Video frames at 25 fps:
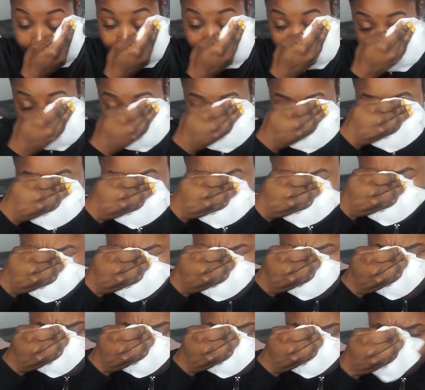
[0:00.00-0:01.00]
and, you
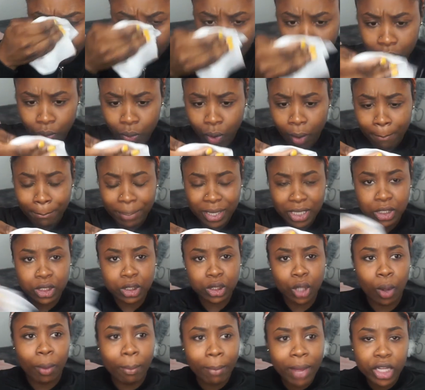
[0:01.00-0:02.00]
know, so it won't be
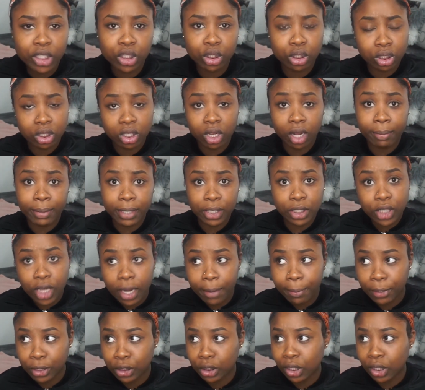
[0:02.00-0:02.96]
so much. It's going to be cheaper.